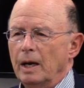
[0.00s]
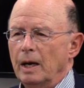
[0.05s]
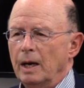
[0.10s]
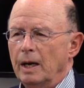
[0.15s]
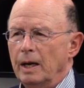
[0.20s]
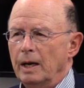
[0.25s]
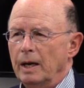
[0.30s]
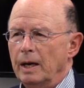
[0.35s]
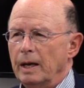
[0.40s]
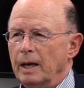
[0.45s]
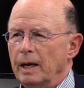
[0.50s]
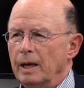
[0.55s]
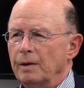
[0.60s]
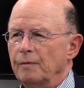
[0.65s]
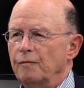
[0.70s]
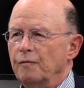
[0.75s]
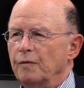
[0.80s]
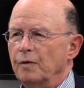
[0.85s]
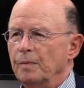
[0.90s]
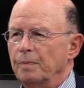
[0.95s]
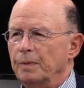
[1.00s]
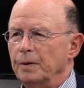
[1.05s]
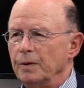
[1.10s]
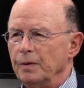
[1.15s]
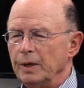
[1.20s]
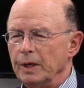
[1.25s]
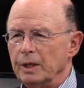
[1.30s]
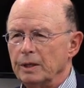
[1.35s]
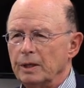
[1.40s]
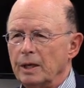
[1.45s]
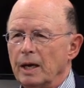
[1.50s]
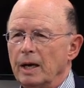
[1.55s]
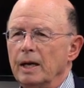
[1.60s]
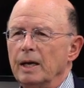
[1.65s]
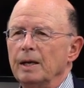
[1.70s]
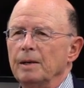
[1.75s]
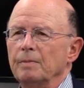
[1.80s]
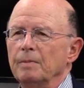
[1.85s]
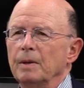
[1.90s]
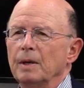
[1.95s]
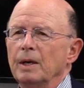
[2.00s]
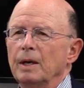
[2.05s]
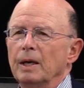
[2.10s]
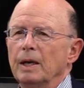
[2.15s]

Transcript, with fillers: Uh, and for a period of time,